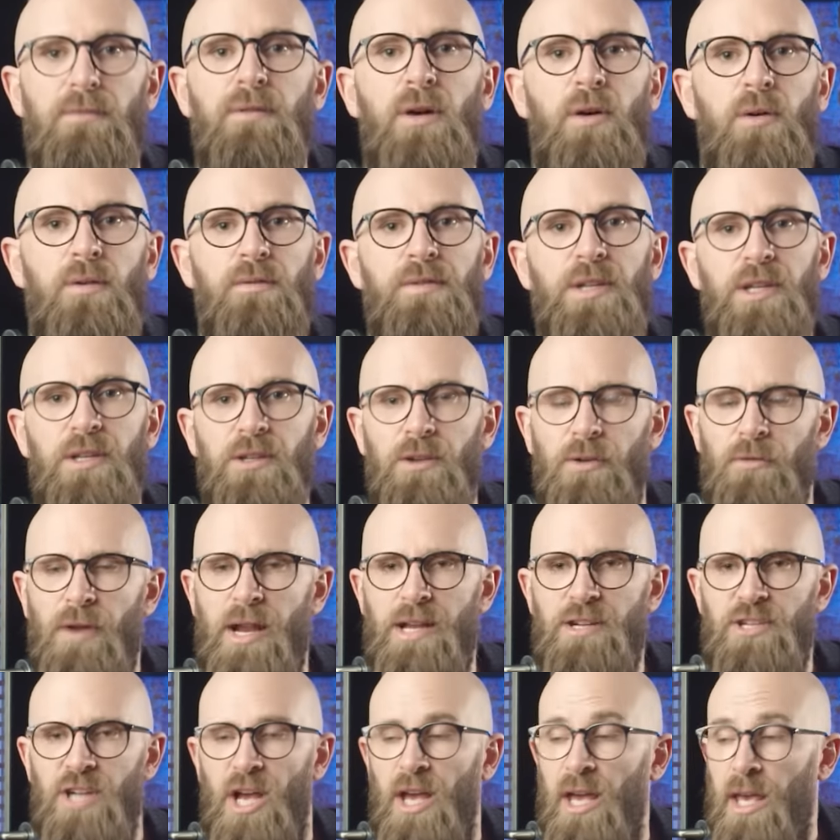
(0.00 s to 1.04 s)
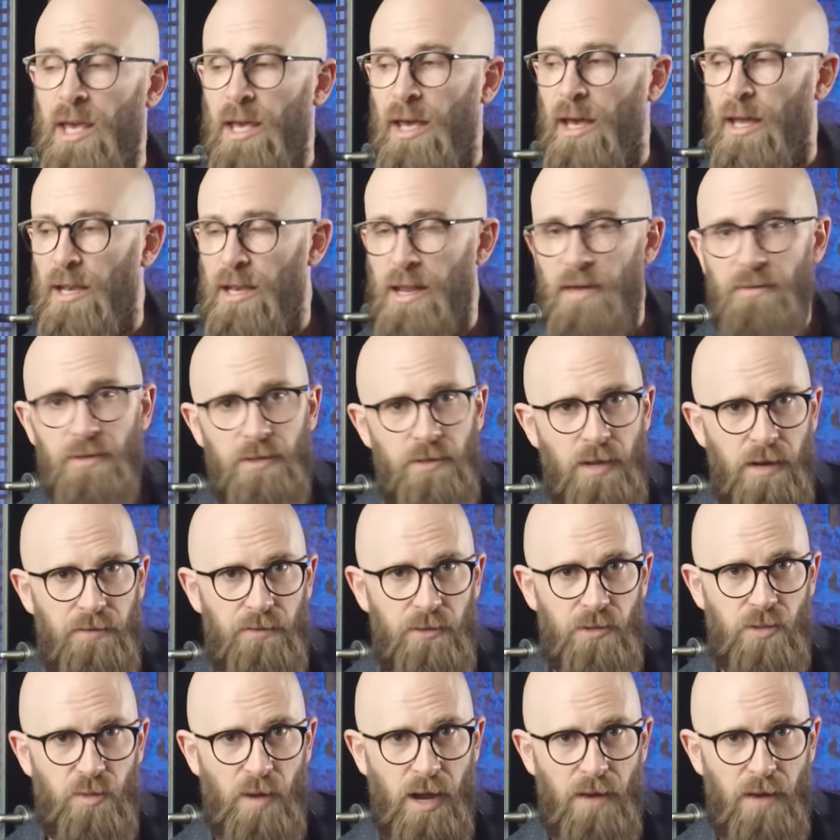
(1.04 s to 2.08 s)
evolved in Eurasia and never traveled to